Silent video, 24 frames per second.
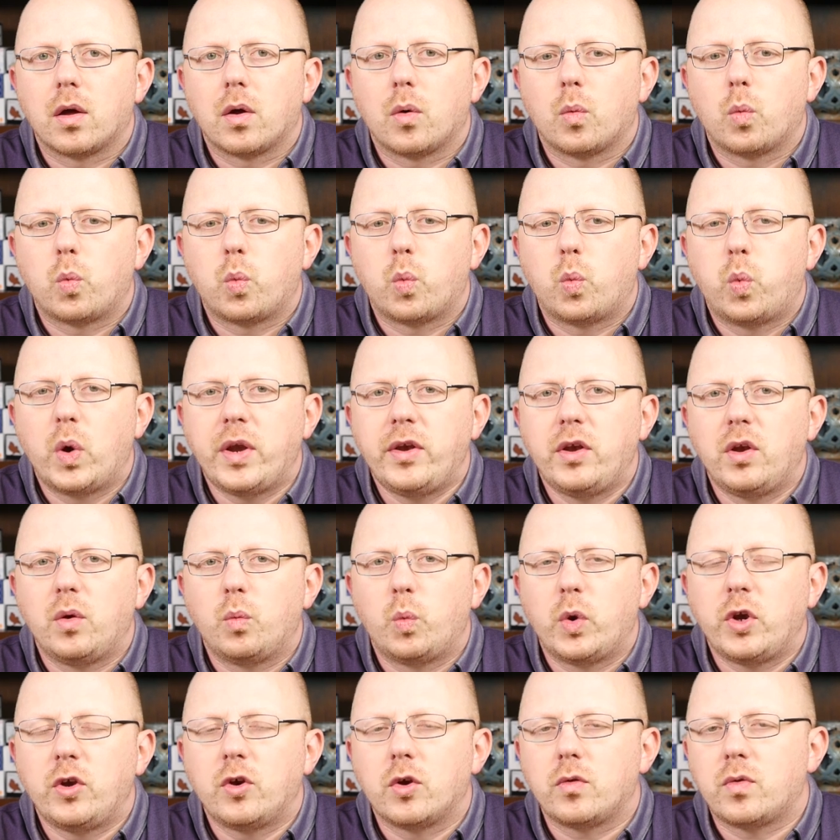
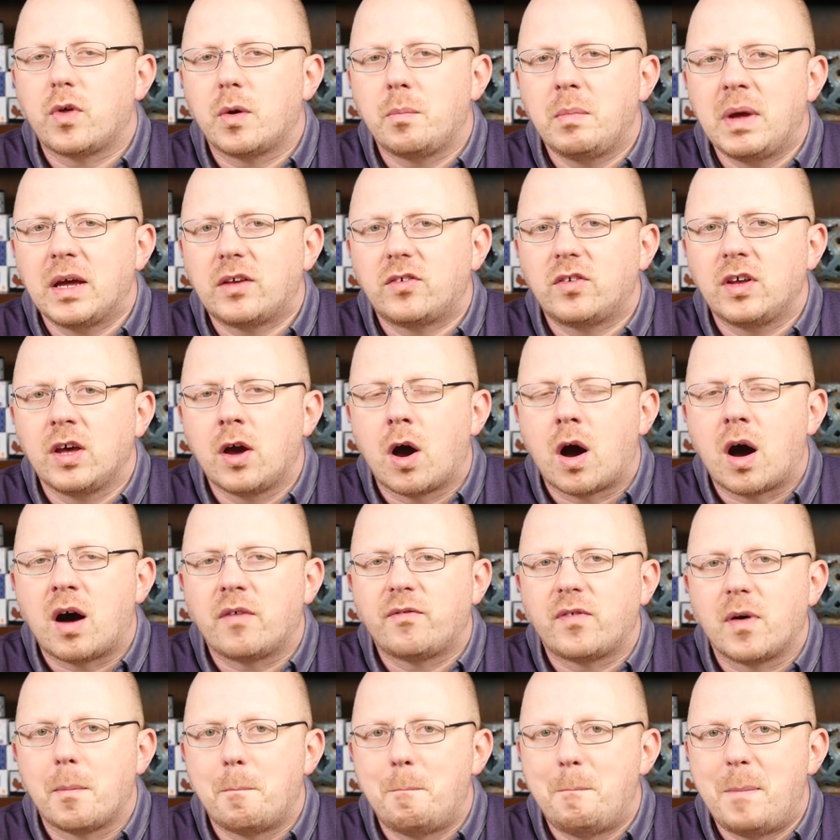when they're mixing
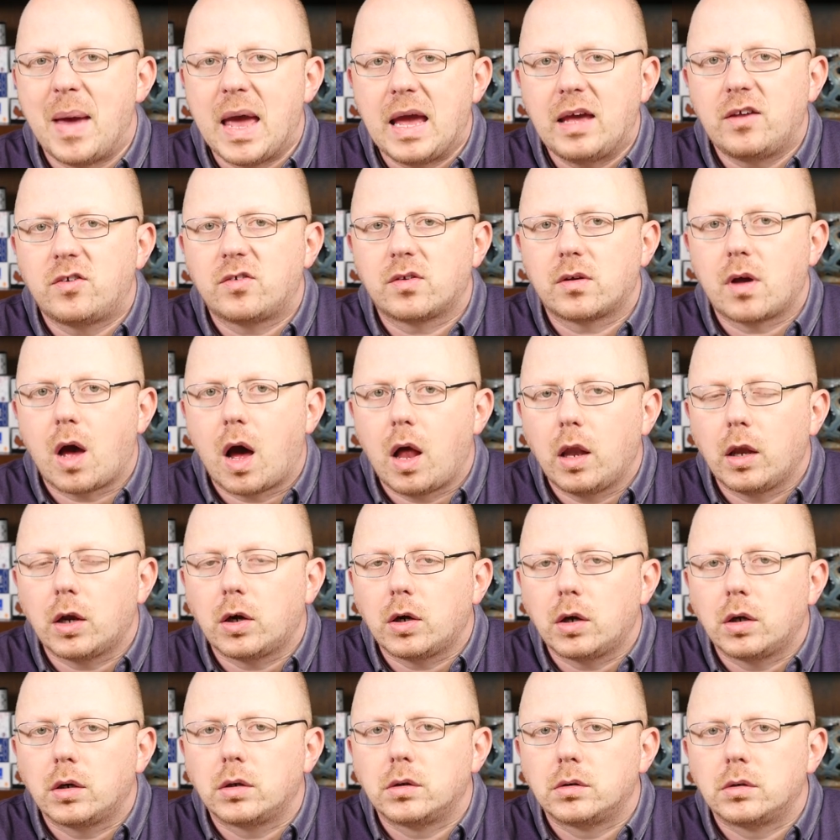off a base
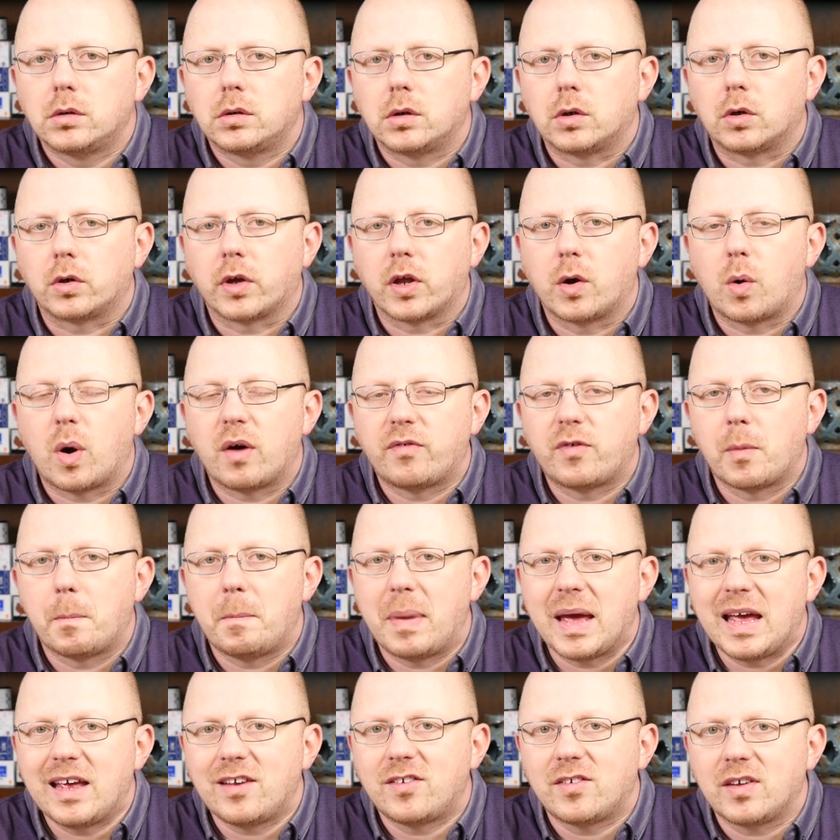color, or, you know, off a
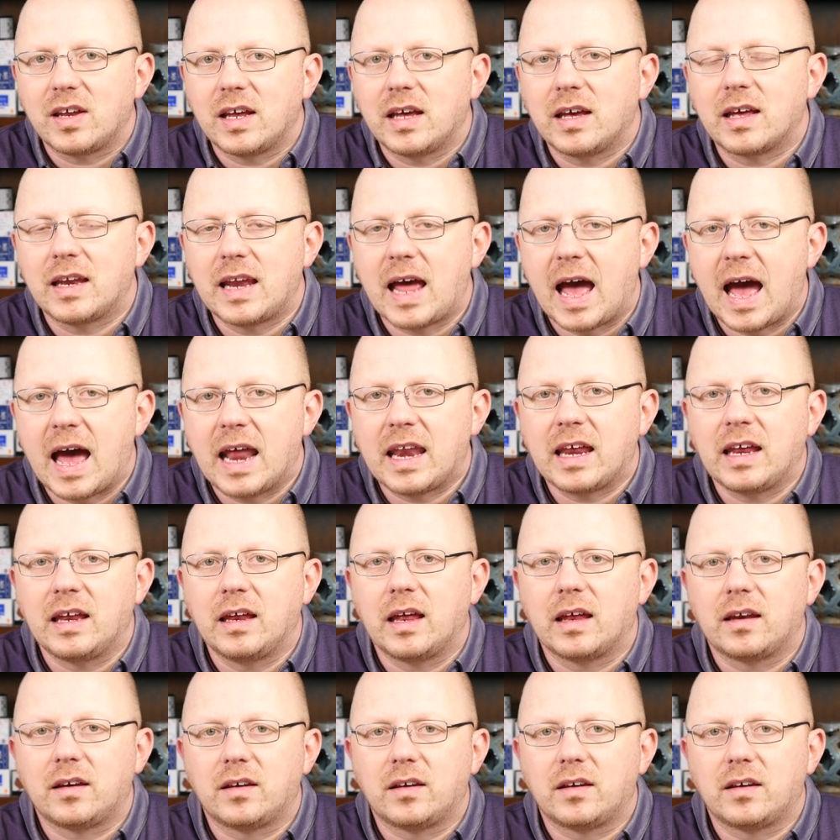base ink and adding